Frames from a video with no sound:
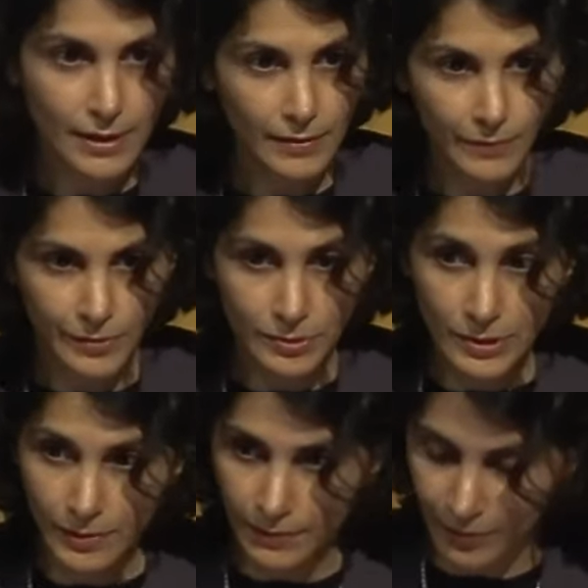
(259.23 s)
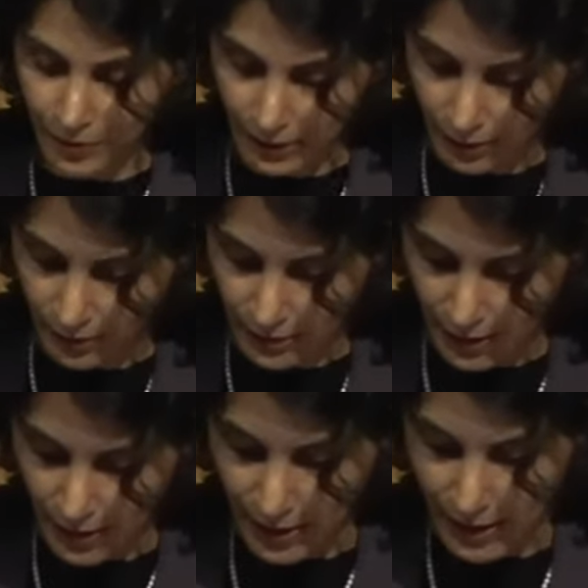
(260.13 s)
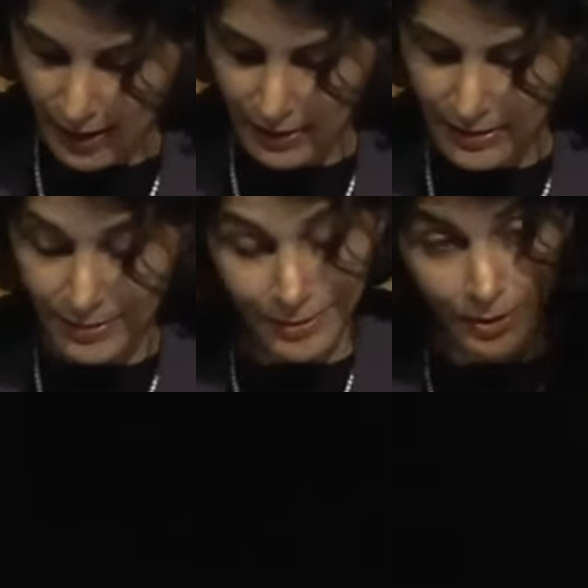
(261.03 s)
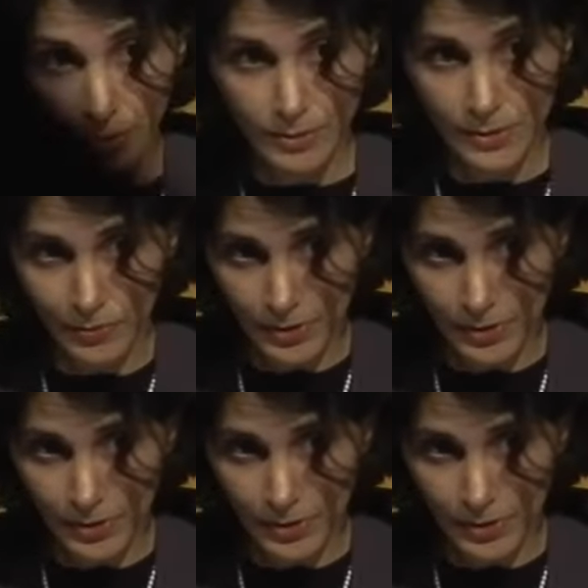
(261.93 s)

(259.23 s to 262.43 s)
and future of the field and is going to be used for